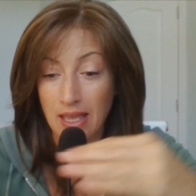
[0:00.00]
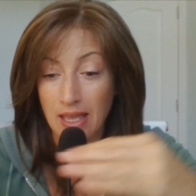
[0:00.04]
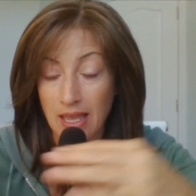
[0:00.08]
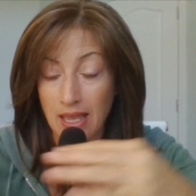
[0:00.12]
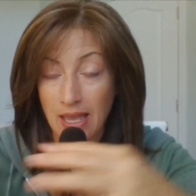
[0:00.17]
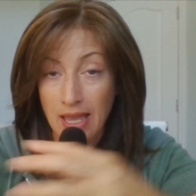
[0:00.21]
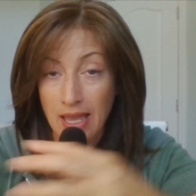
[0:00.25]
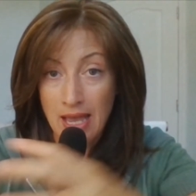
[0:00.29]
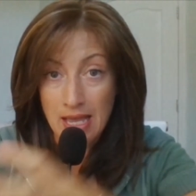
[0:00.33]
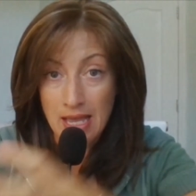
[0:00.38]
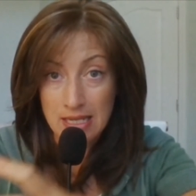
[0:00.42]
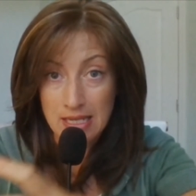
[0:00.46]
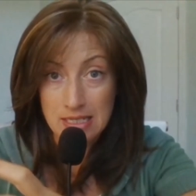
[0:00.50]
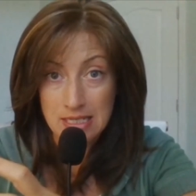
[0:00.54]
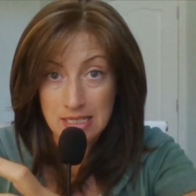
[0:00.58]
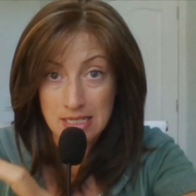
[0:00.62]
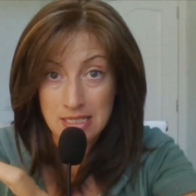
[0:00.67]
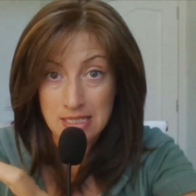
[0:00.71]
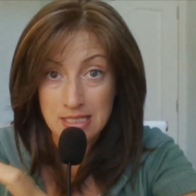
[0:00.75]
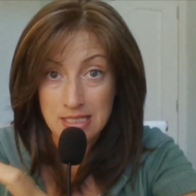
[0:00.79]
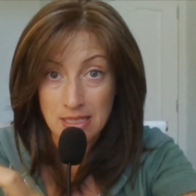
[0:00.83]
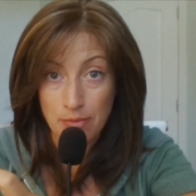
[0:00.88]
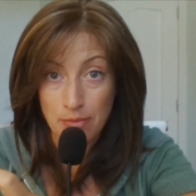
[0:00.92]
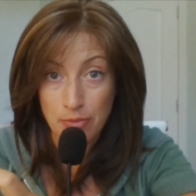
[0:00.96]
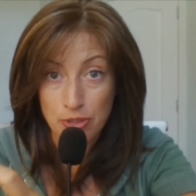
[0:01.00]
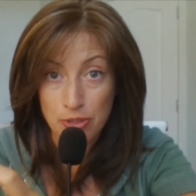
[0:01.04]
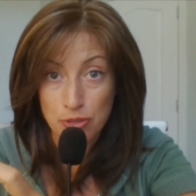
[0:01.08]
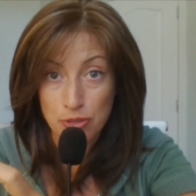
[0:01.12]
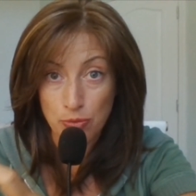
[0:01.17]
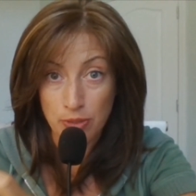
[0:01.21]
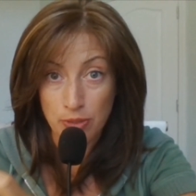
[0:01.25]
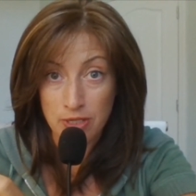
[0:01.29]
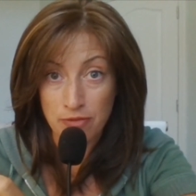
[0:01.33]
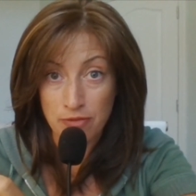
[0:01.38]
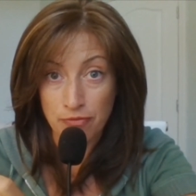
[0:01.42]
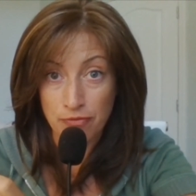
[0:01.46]
at December
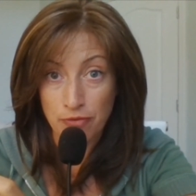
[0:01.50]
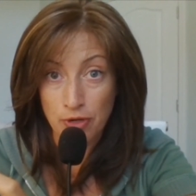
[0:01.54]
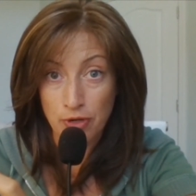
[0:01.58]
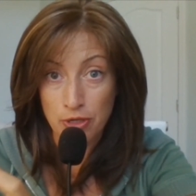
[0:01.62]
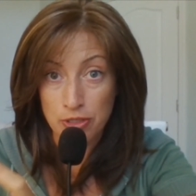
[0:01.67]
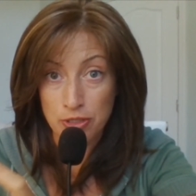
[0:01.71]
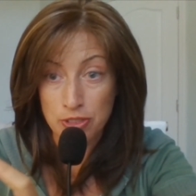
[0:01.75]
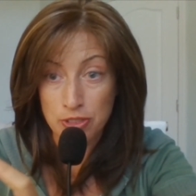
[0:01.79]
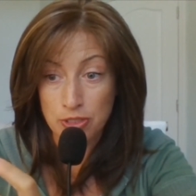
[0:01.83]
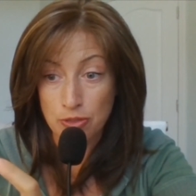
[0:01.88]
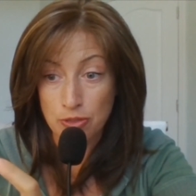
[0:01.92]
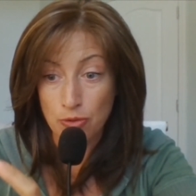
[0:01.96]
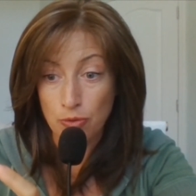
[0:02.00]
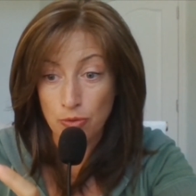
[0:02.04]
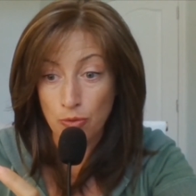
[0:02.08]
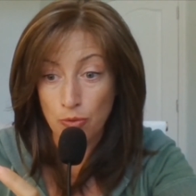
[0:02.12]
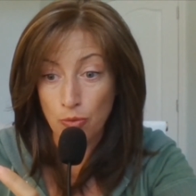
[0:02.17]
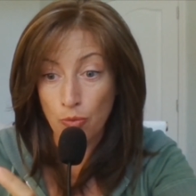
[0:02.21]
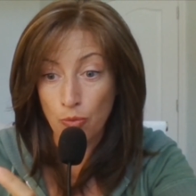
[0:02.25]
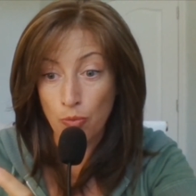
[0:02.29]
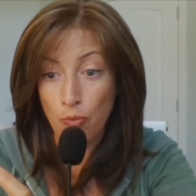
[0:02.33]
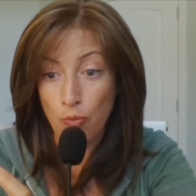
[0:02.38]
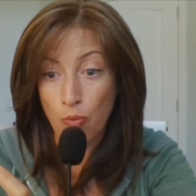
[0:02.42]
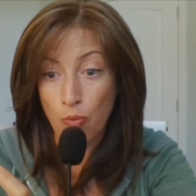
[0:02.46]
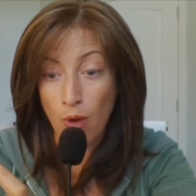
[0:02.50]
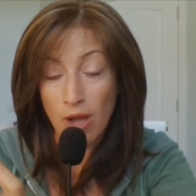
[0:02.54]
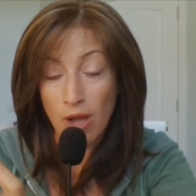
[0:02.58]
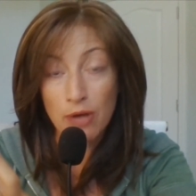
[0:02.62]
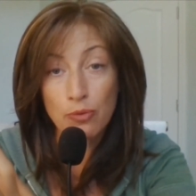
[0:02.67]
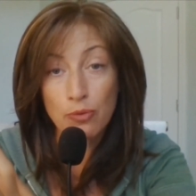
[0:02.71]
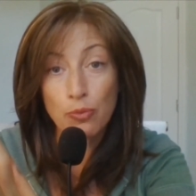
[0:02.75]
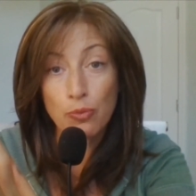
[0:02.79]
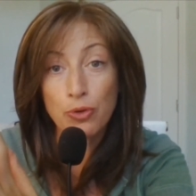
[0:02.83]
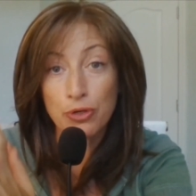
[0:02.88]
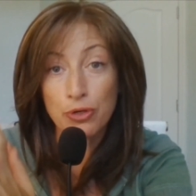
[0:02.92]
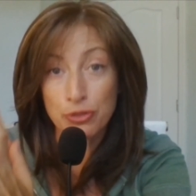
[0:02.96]
21st, what
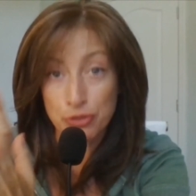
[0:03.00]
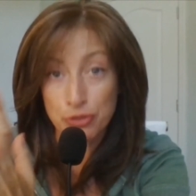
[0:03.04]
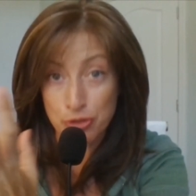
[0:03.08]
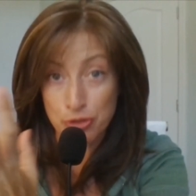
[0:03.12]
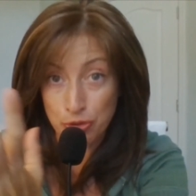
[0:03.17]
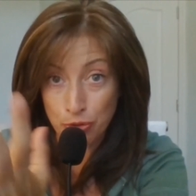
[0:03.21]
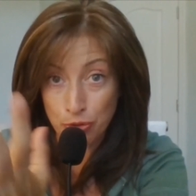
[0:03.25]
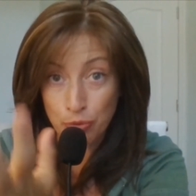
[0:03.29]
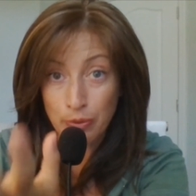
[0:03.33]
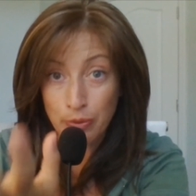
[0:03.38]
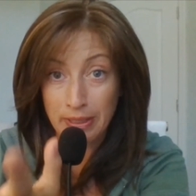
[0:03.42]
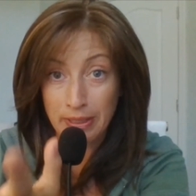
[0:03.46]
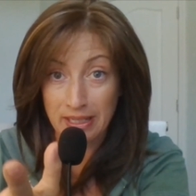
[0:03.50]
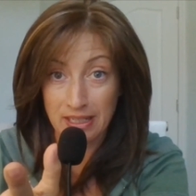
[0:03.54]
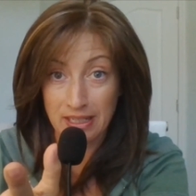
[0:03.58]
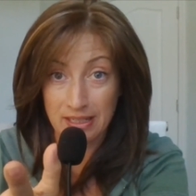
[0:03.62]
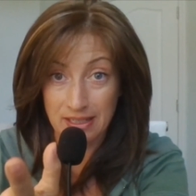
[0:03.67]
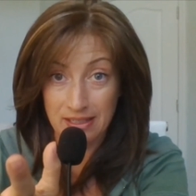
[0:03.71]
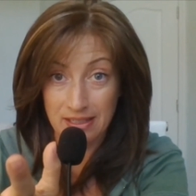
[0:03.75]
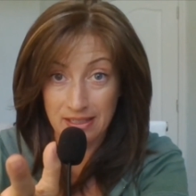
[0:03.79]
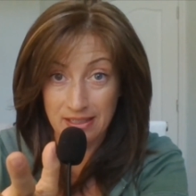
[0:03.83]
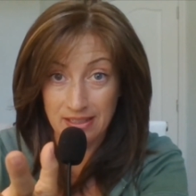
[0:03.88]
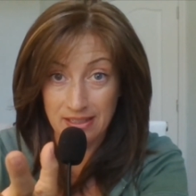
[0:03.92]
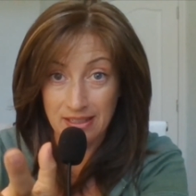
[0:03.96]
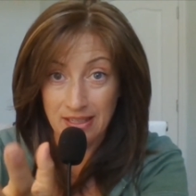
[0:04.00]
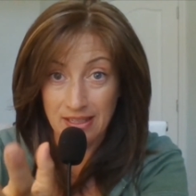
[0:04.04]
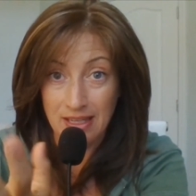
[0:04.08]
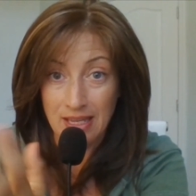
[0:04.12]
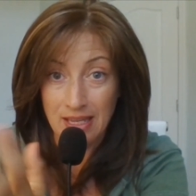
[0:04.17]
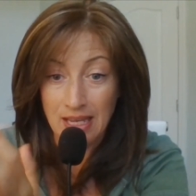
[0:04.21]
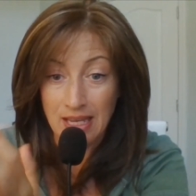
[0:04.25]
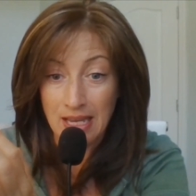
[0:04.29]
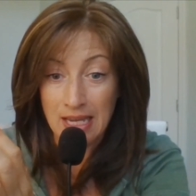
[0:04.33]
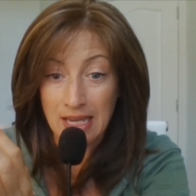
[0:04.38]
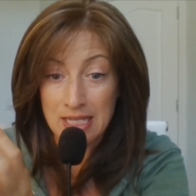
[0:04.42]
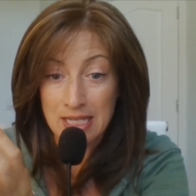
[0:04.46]
we're doing
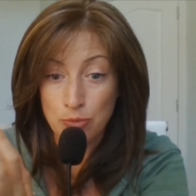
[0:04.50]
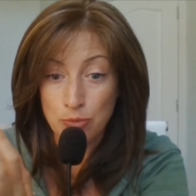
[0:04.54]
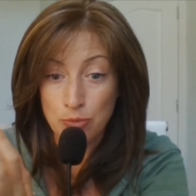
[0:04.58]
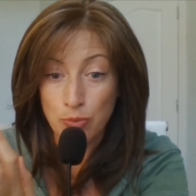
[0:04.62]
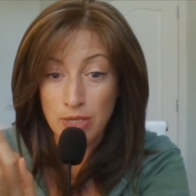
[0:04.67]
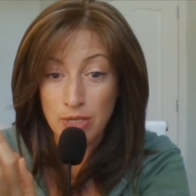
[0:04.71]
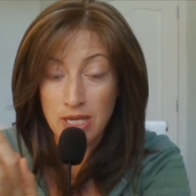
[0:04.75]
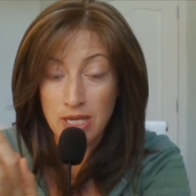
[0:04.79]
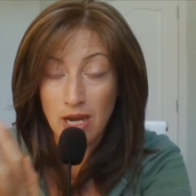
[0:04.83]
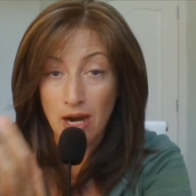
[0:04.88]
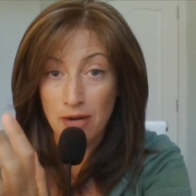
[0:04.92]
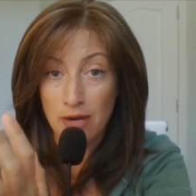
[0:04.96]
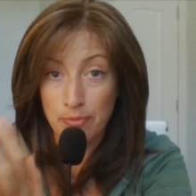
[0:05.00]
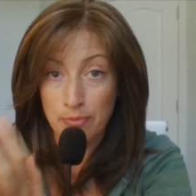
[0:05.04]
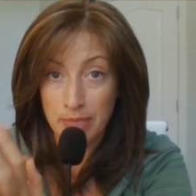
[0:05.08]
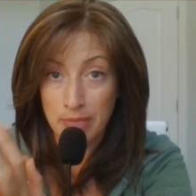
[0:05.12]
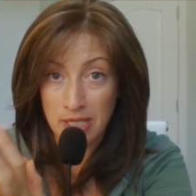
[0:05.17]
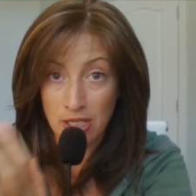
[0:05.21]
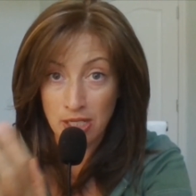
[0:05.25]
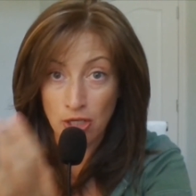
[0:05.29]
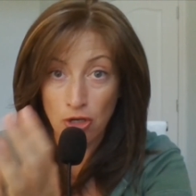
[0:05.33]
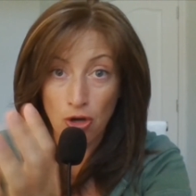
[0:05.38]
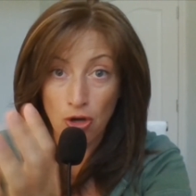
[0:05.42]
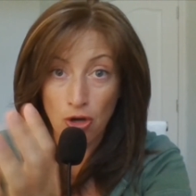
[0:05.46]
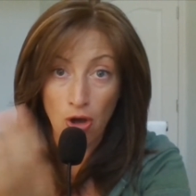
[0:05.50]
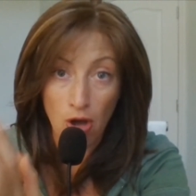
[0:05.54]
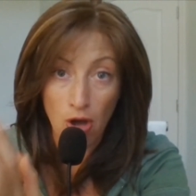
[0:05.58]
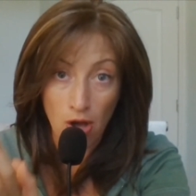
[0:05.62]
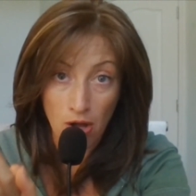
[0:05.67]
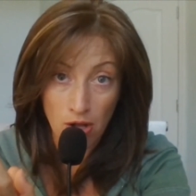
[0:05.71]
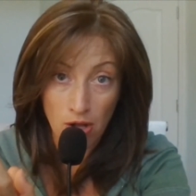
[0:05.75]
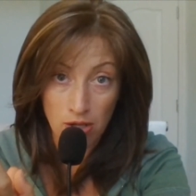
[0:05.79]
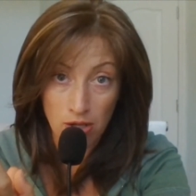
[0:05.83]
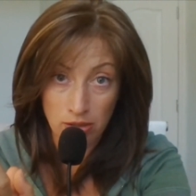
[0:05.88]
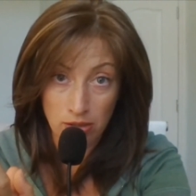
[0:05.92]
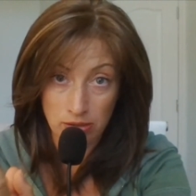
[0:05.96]
is we are being
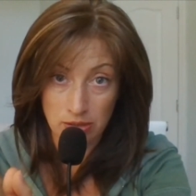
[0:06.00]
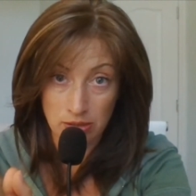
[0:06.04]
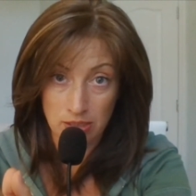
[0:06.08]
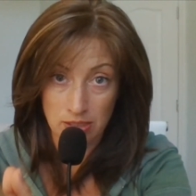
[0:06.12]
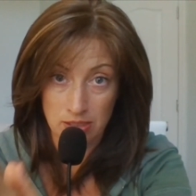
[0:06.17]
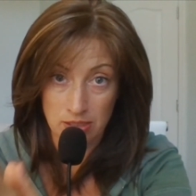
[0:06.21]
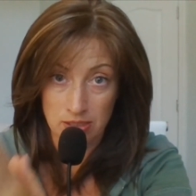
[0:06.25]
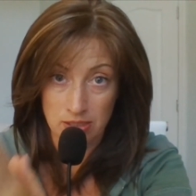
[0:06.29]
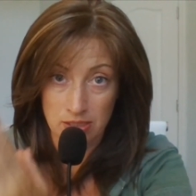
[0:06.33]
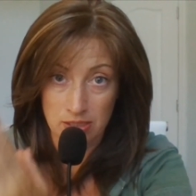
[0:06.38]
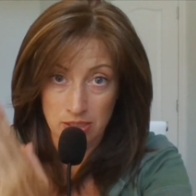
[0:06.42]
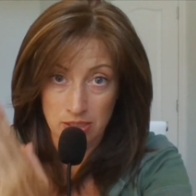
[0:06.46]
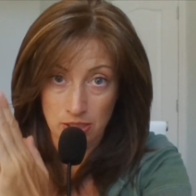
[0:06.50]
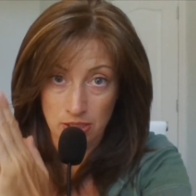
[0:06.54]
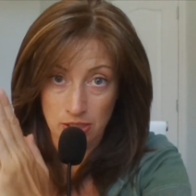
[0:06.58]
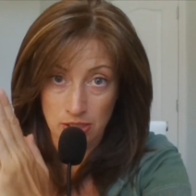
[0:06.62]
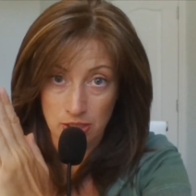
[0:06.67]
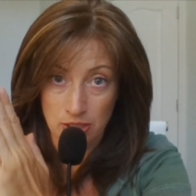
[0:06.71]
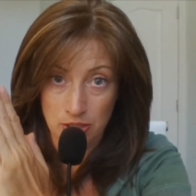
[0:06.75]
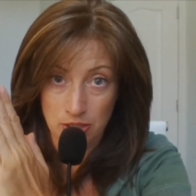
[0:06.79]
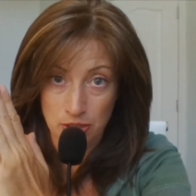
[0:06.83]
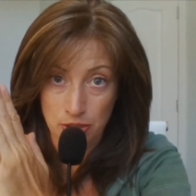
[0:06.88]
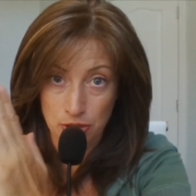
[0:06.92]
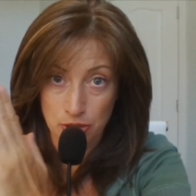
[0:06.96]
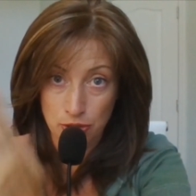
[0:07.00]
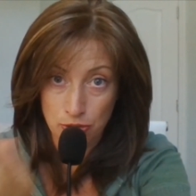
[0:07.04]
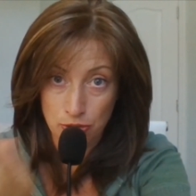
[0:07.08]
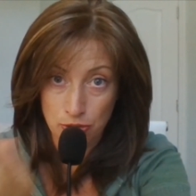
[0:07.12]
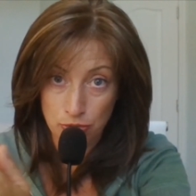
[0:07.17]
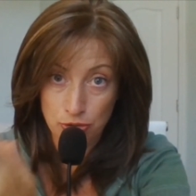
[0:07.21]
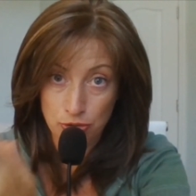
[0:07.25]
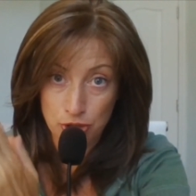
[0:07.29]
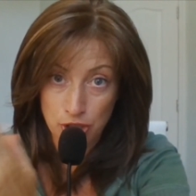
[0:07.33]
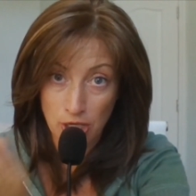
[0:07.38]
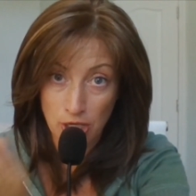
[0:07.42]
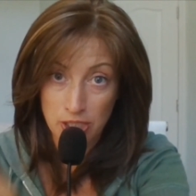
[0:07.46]
called to
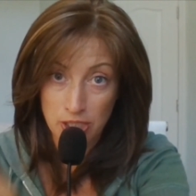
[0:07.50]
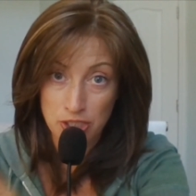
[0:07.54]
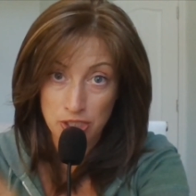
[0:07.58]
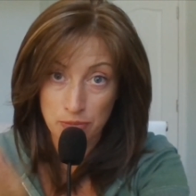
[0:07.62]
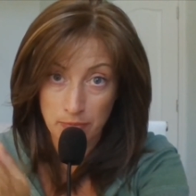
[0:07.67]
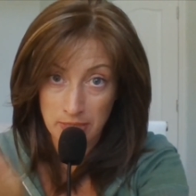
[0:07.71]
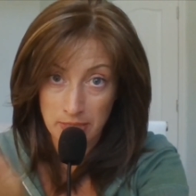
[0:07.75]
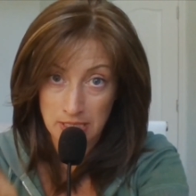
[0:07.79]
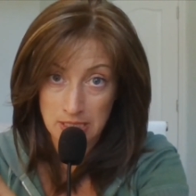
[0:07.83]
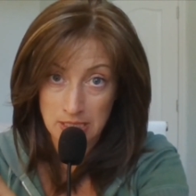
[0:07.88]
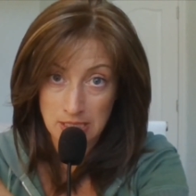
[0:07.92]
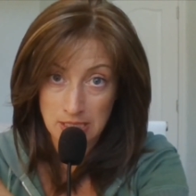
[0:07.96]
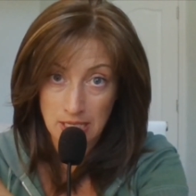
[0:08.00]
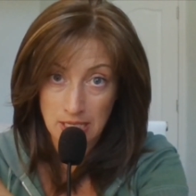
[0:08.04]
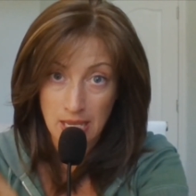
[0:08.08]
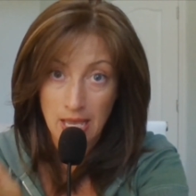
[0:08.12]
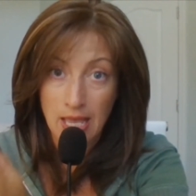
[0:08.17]
judgment.